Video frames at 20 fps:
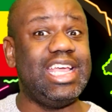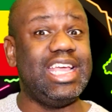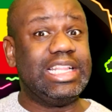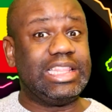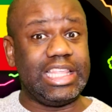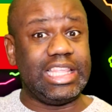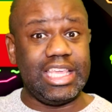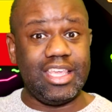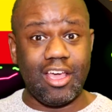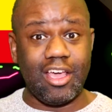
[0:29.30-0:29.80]

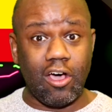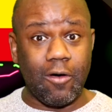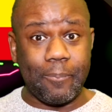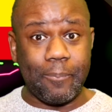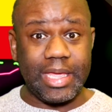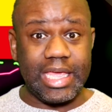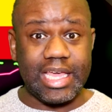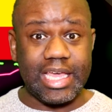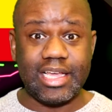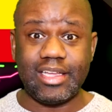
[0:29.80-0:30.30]

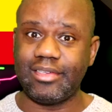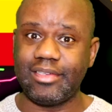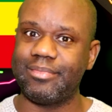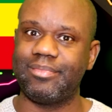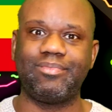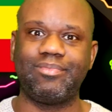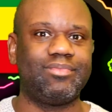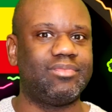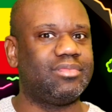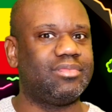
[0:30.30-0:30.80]
Ethiopia
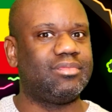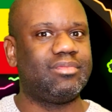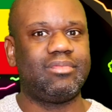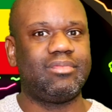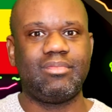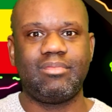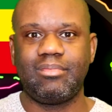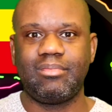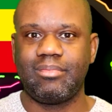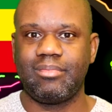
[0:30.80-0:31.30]

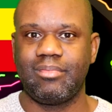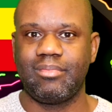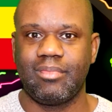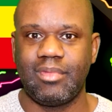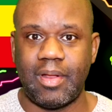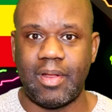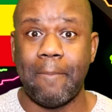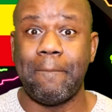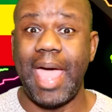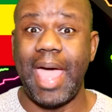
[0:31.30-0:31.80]

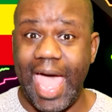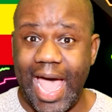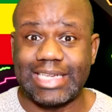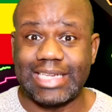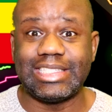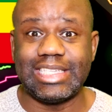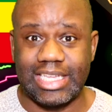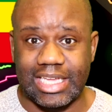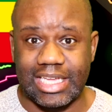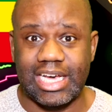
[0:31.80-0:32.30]

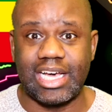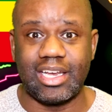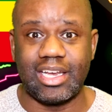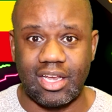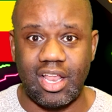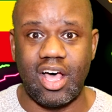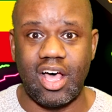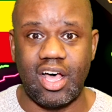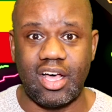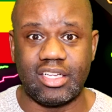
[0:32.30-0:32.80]
passing gun
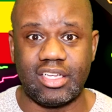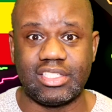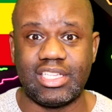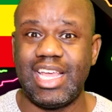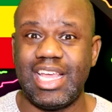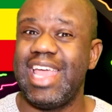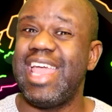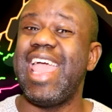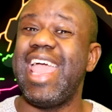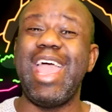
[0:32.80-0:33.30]
laws,
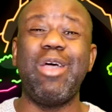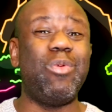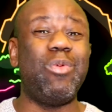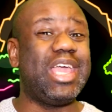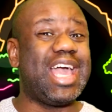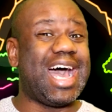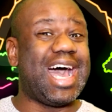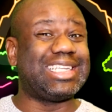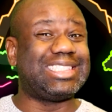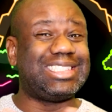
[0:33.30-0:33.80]
and we
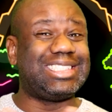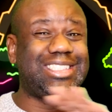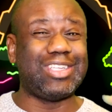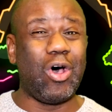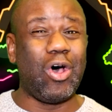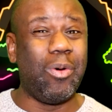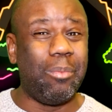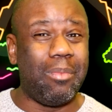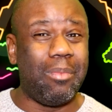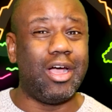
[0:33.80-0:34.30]
got
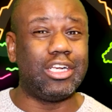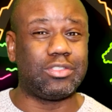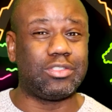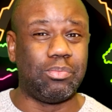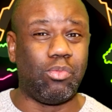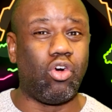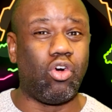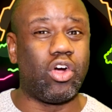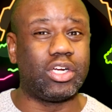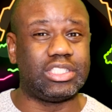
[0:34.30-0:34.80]
so much
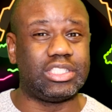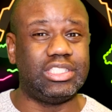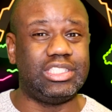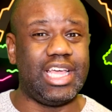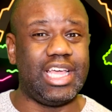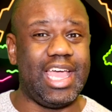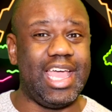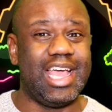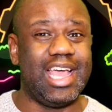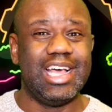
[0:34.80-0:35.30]
more
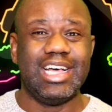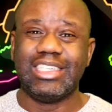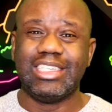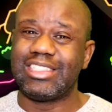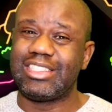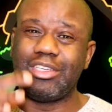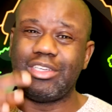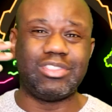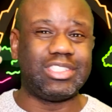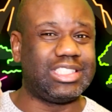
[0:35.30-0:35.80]
today.
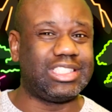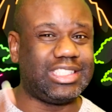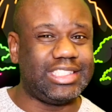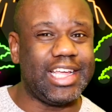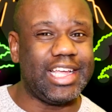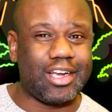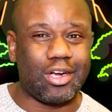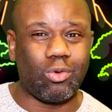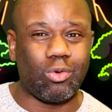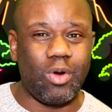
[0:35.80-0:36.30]
So
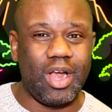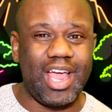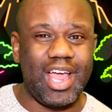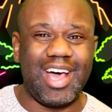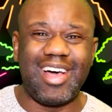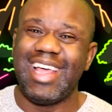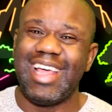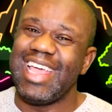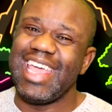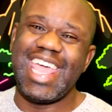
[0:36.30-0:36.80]
stick
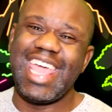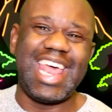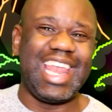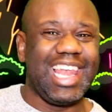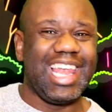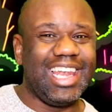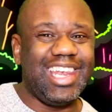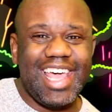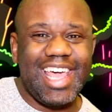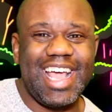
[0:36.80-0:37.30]
around and
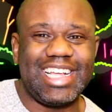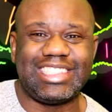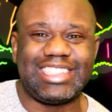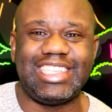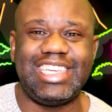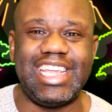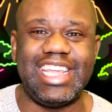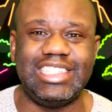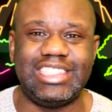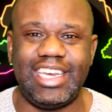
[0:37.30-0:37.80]
let's
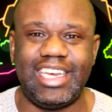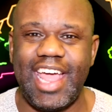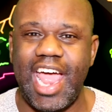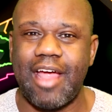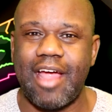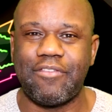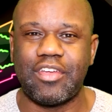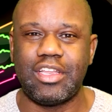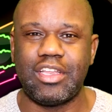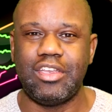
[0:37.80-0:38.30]
get into the
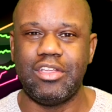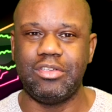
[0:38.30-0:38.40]
African